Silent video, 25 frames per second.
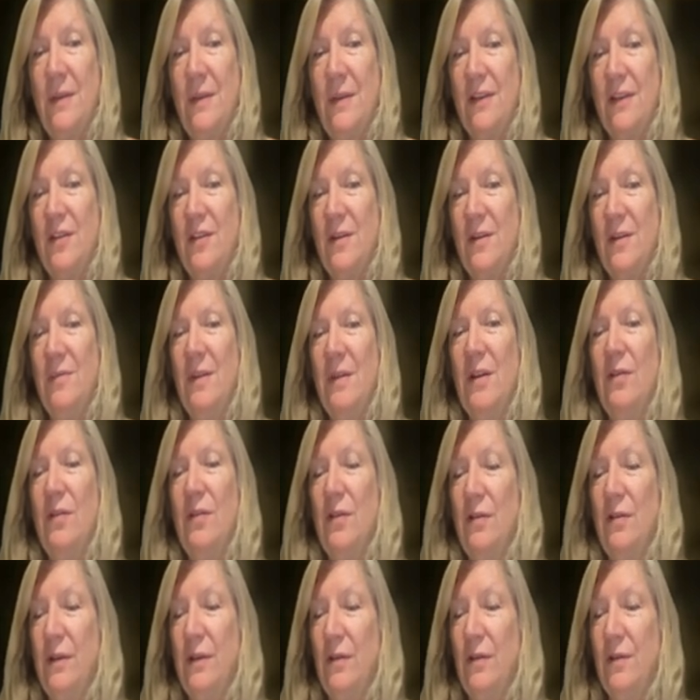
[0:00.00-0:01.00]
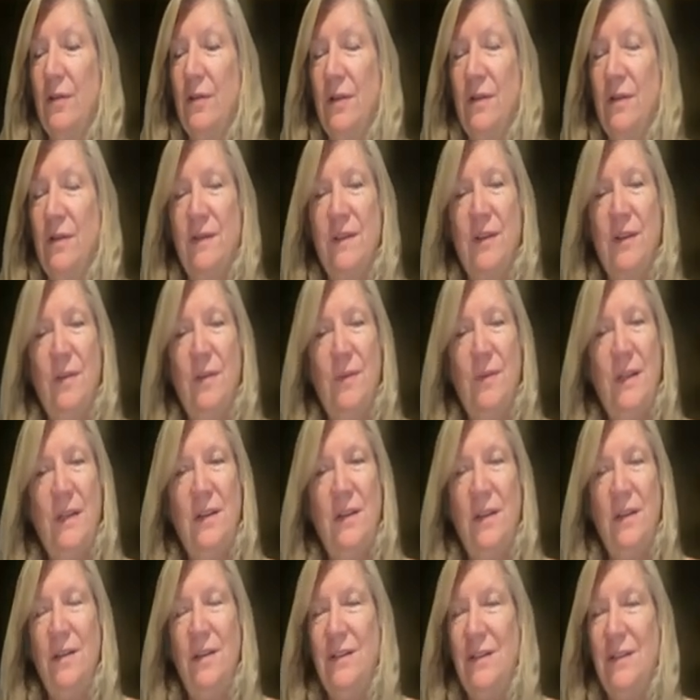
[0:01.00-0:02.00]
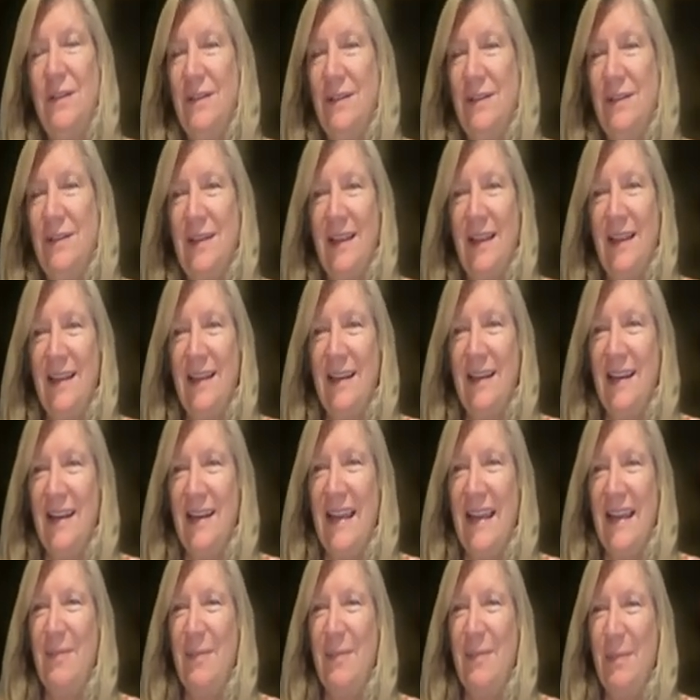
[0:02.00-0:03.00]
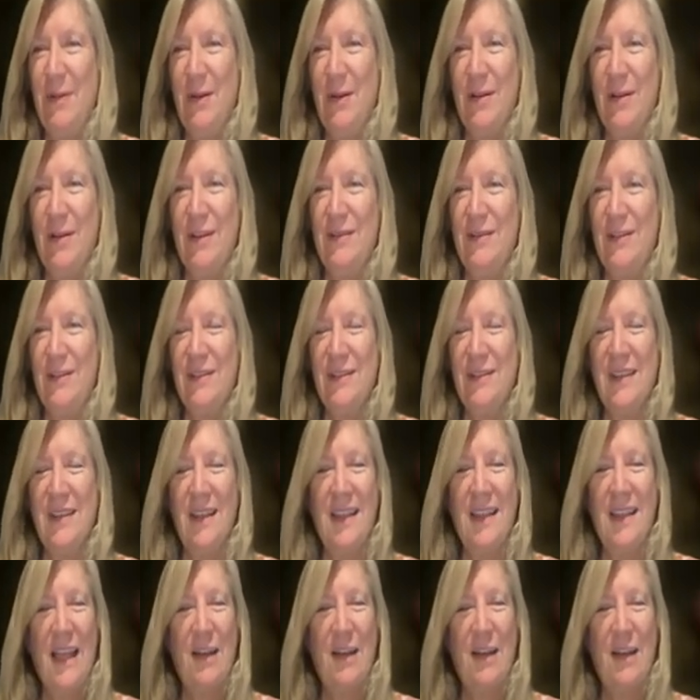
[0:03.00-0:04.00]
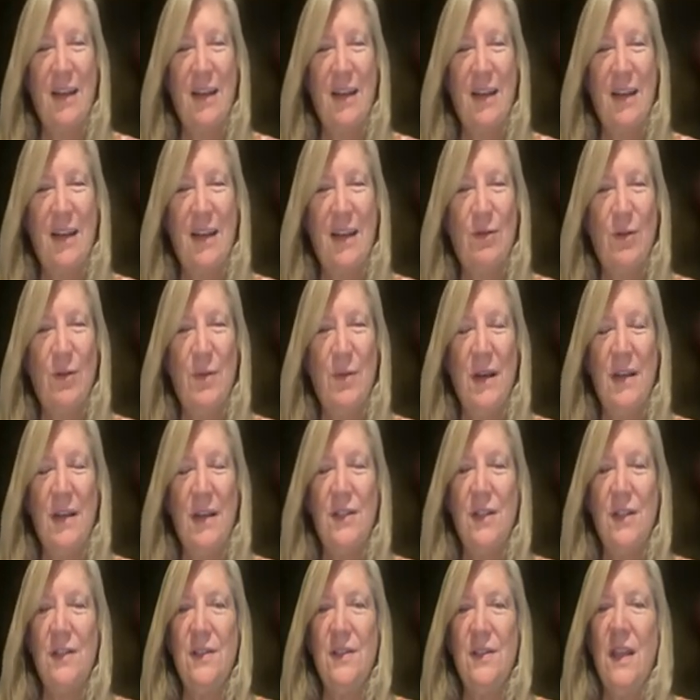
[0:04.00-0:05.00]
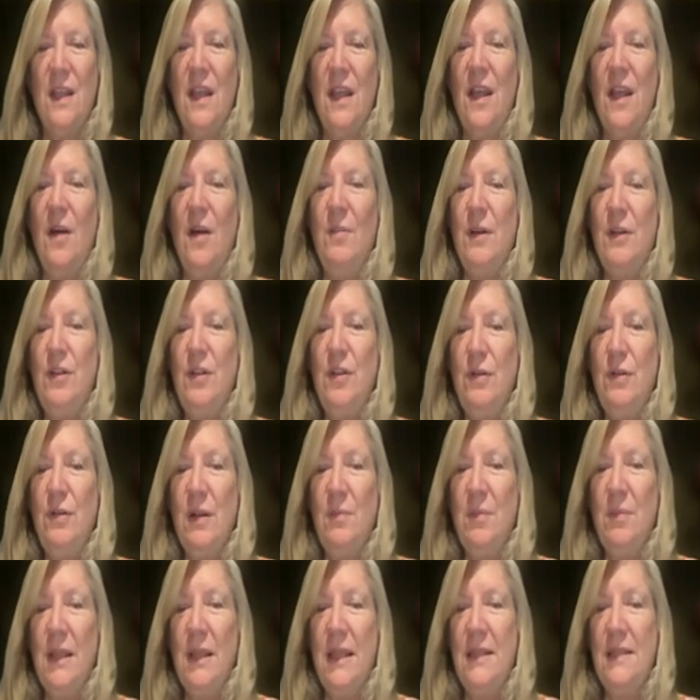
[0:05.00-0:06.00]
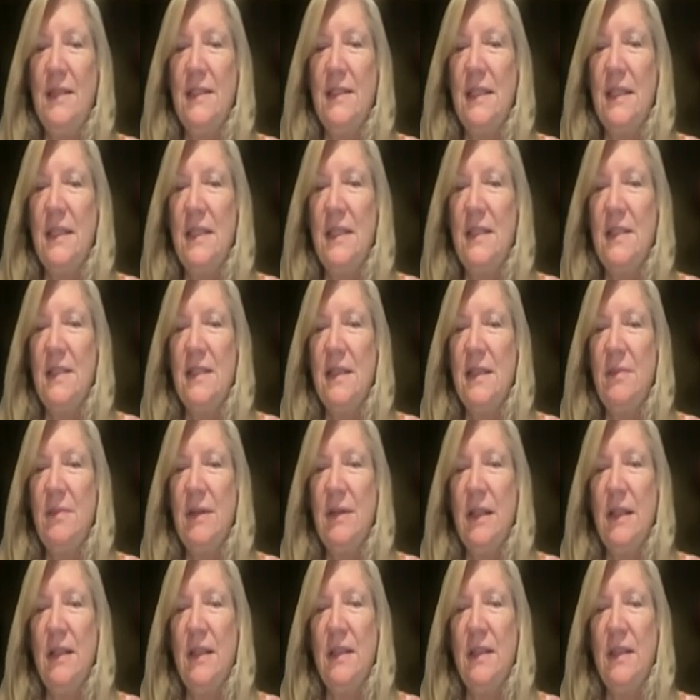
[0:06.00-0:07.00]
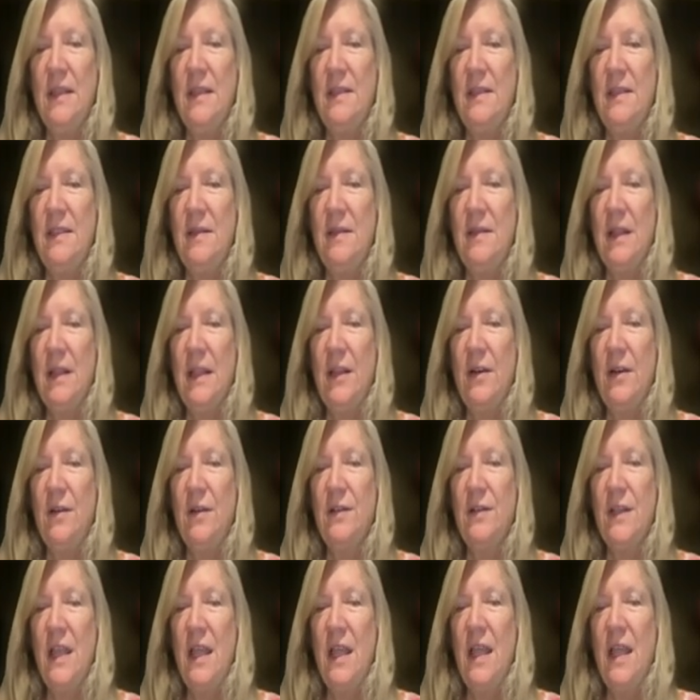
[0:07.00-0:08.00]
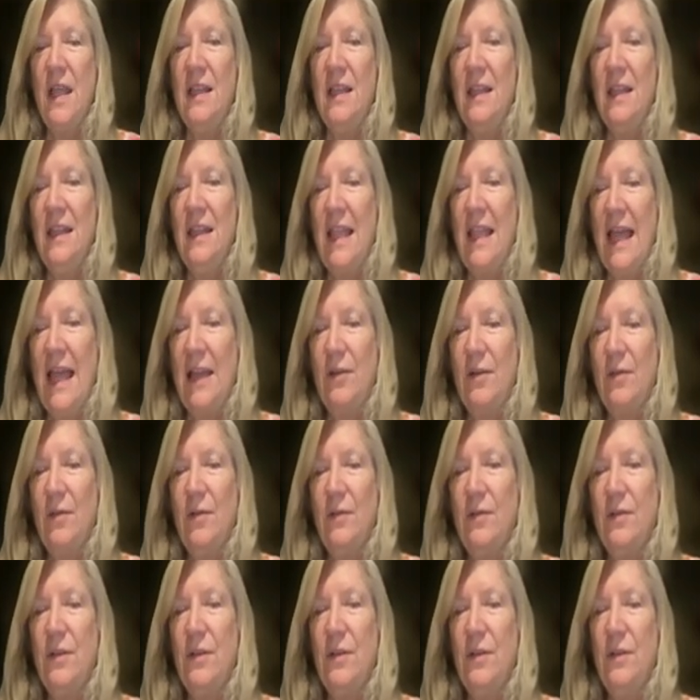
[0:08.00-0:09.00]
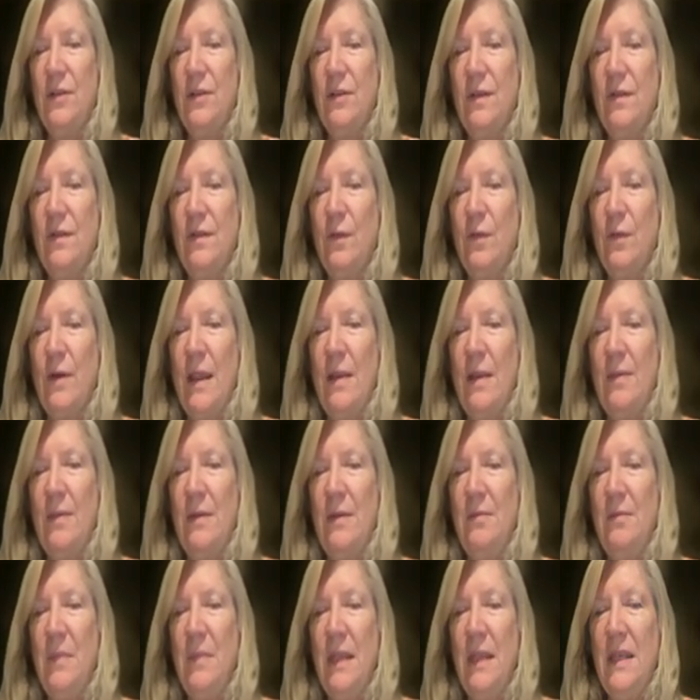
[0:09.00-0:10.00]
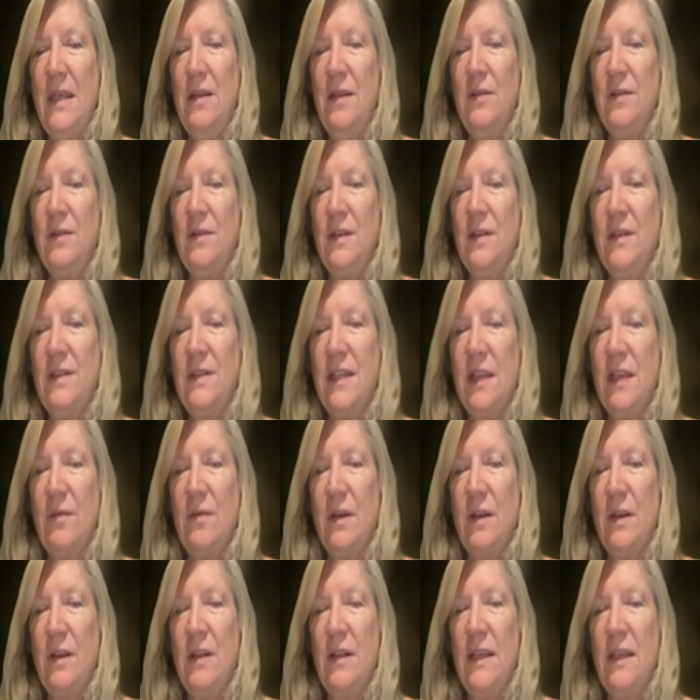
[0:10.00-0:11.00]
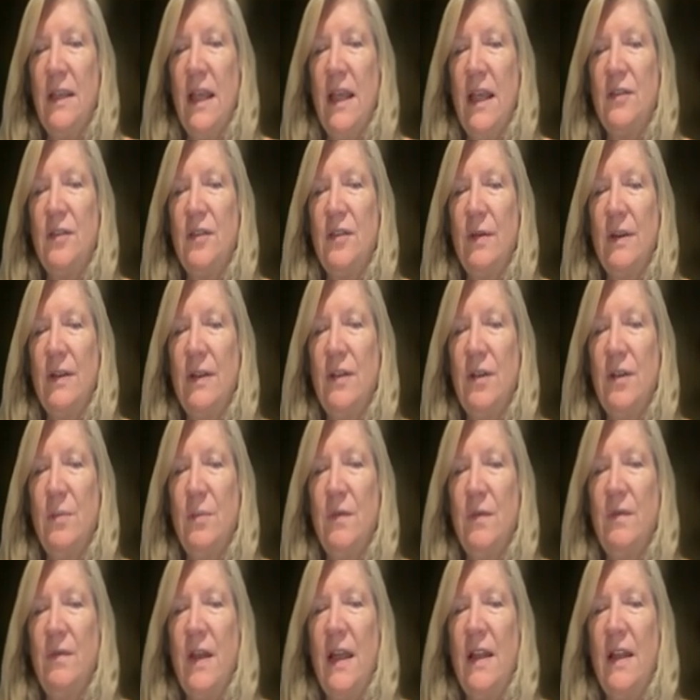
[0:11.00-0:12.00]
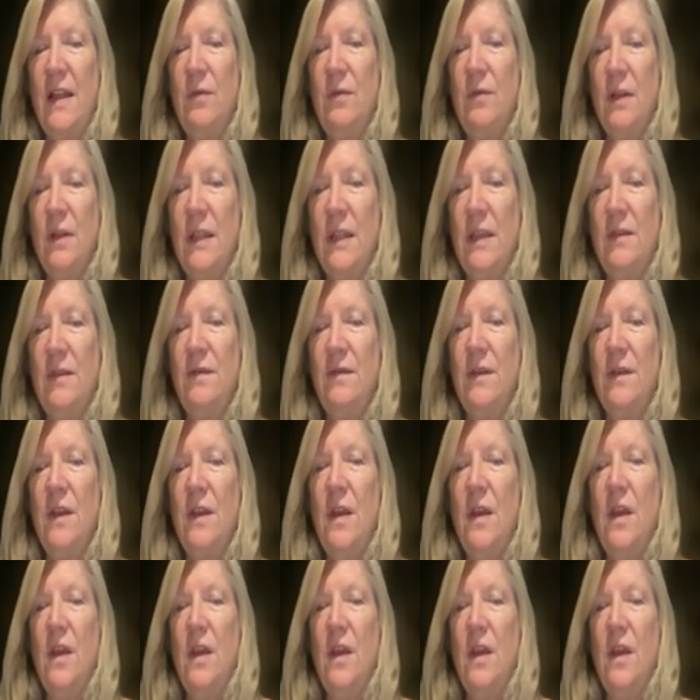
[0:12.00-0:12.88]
them actually middle cluneal nerves. Nobody uses an anatomy book uses the lateral branches, but you can place these stimulate these stimulators lateral to the foramen, medial to the sacroiliac joint to provide relief